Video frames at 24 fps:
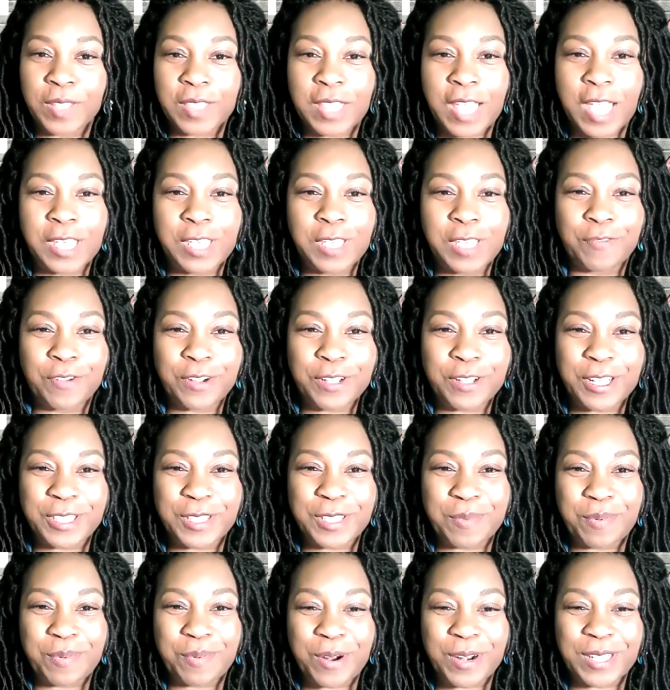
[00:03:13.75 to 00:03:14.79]
Thank you for your
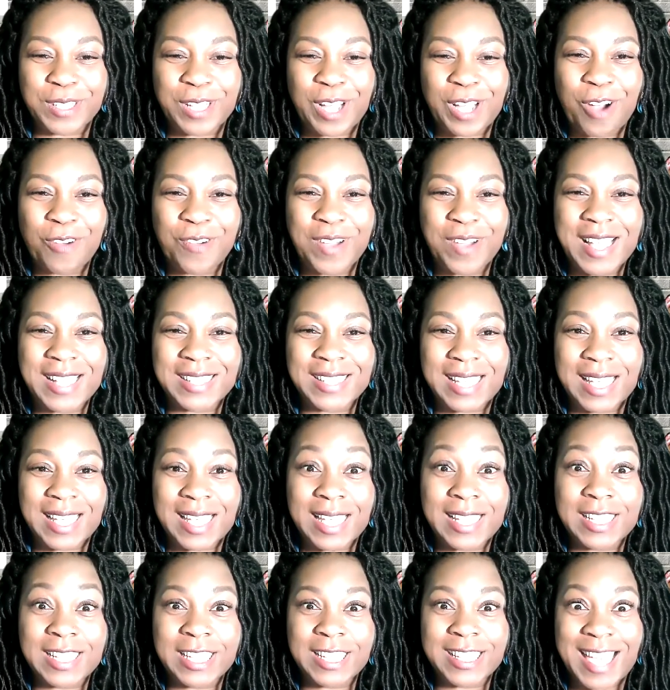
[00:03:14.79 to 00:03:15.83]
support as always,
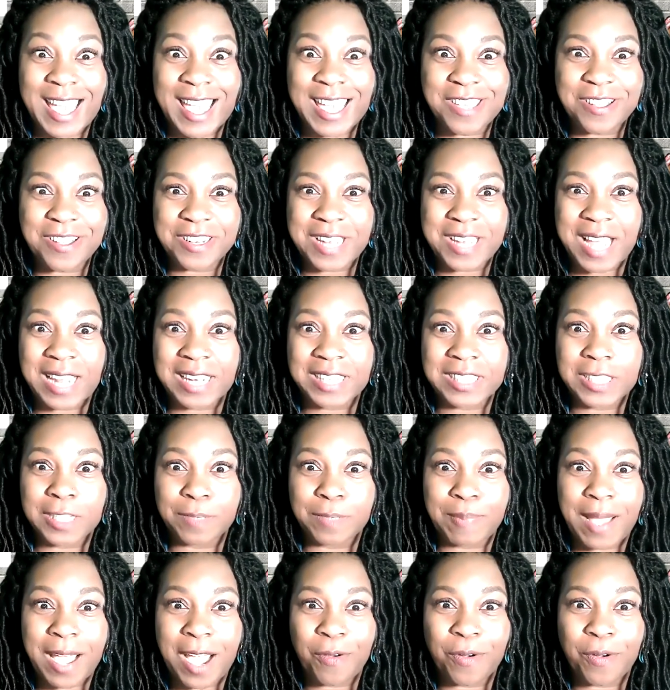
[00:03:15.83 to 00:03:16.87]
and gain your knowledge is
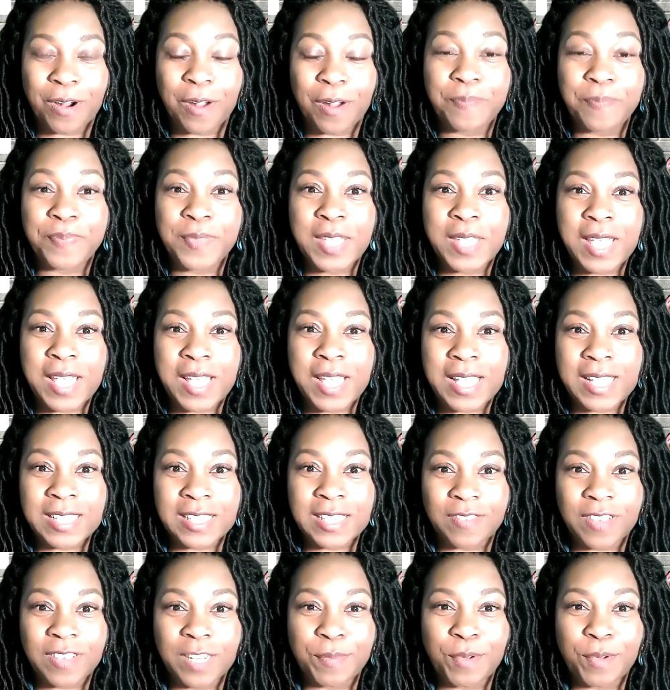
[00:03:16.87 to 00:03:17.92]
power. It's
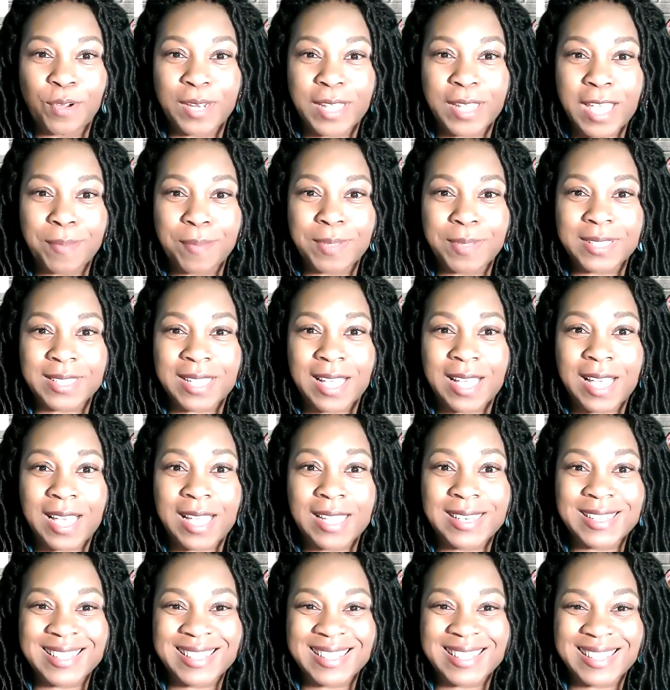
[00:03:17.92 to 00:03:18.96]
available on
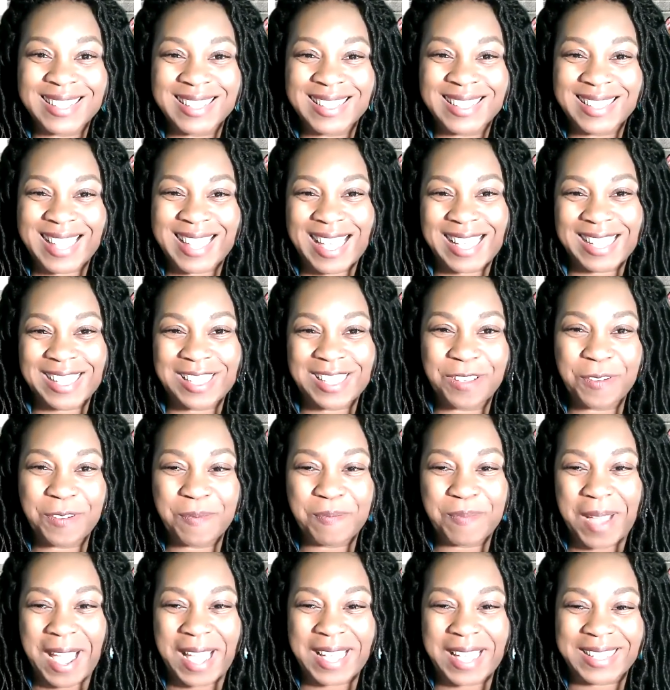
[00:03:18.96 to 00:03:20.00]
Amazon. Thank you.
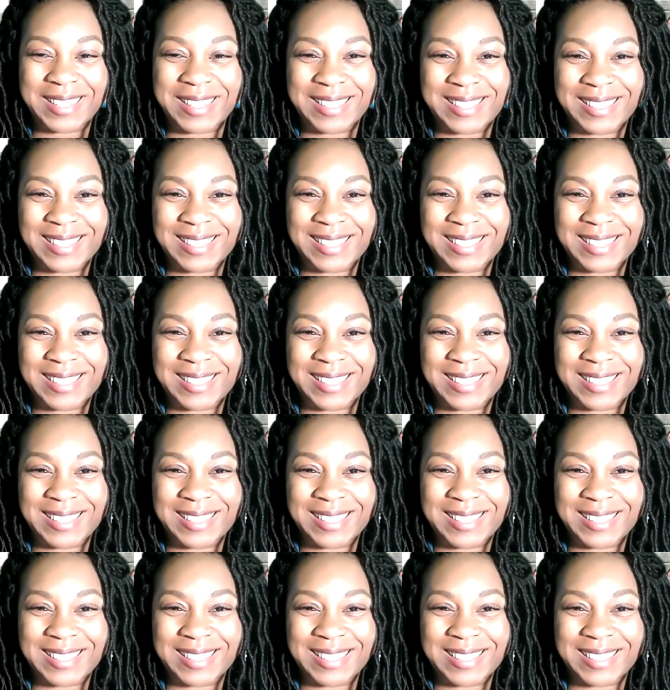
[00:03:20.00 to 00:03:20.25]
Bye.